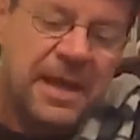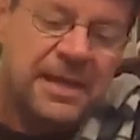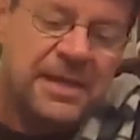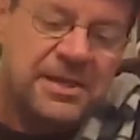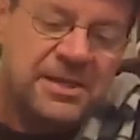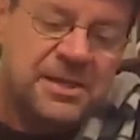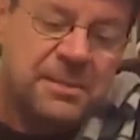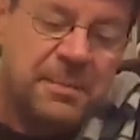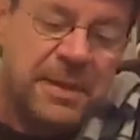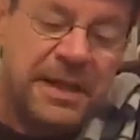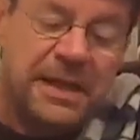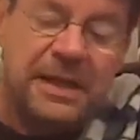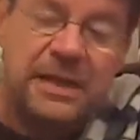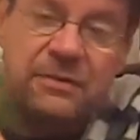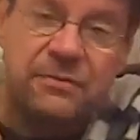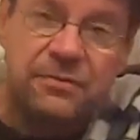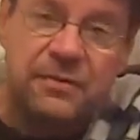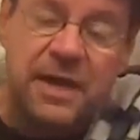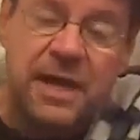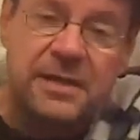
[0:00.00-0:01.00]
and it's the bay
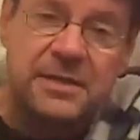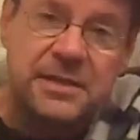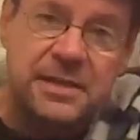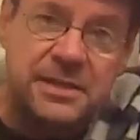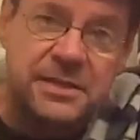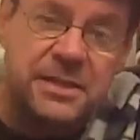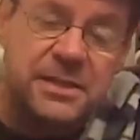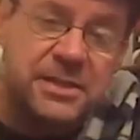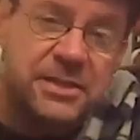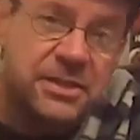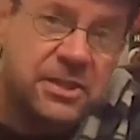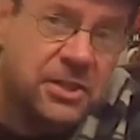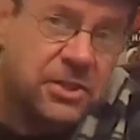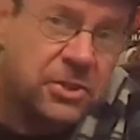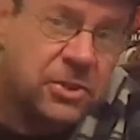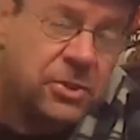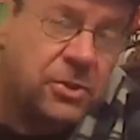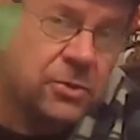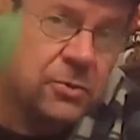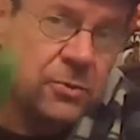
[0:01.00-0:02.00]
leaf, and it is
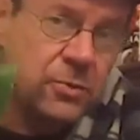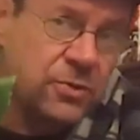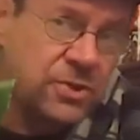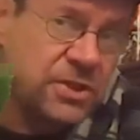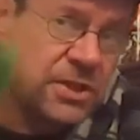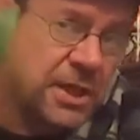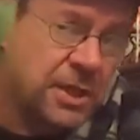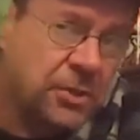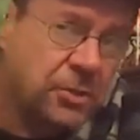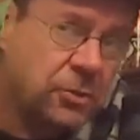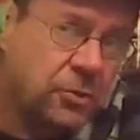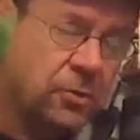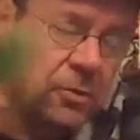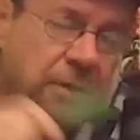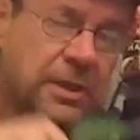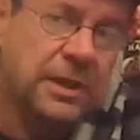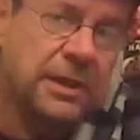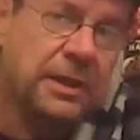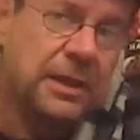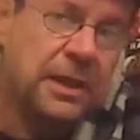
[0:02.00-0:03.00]
used in
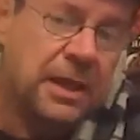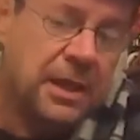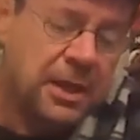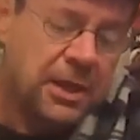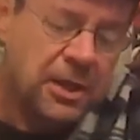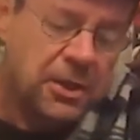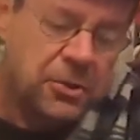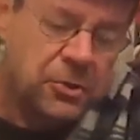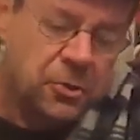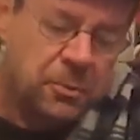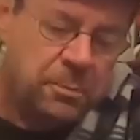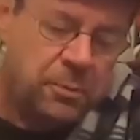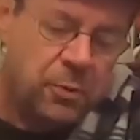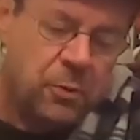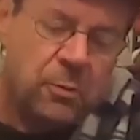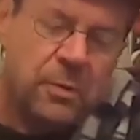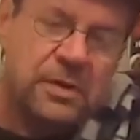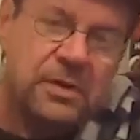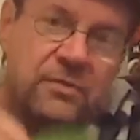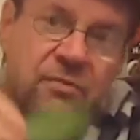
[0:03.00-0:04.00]
cooking. You
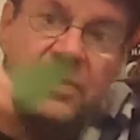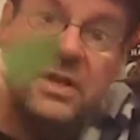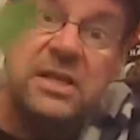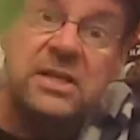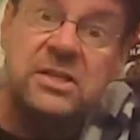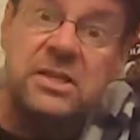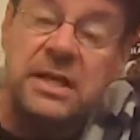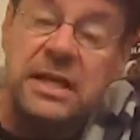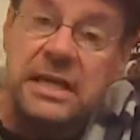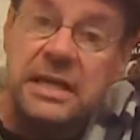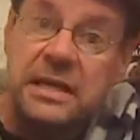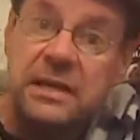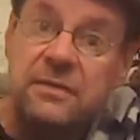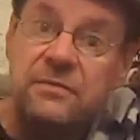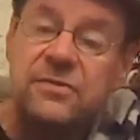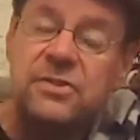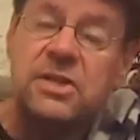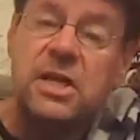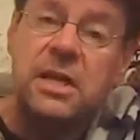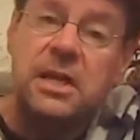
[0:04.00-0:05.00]
put one of these
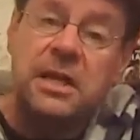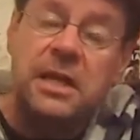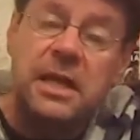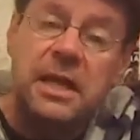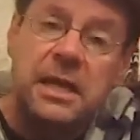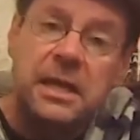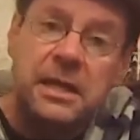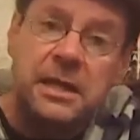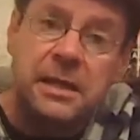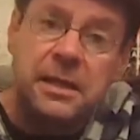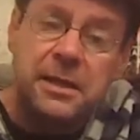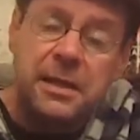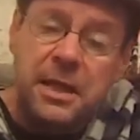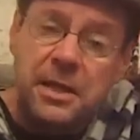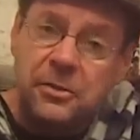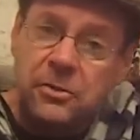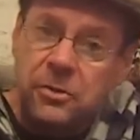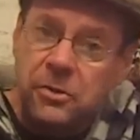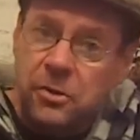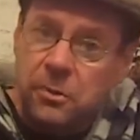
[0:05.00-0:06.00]
leaves uh,
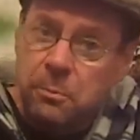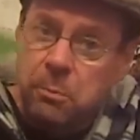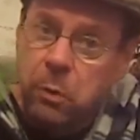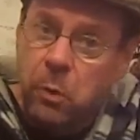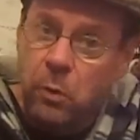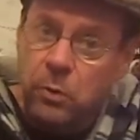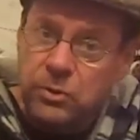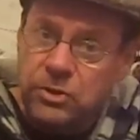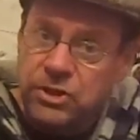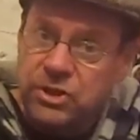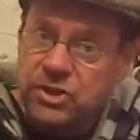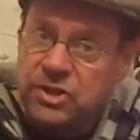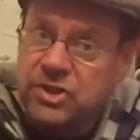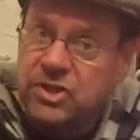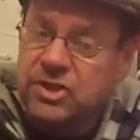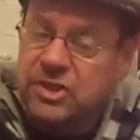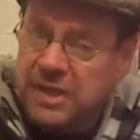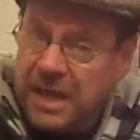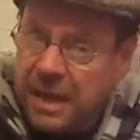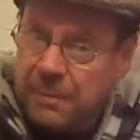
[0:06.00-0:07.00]
in your poached
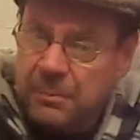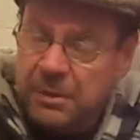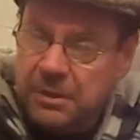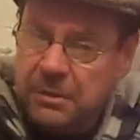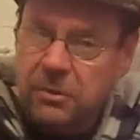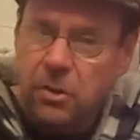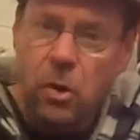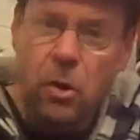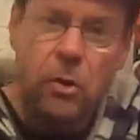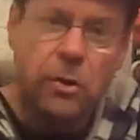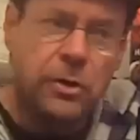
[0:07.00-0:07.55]
salmon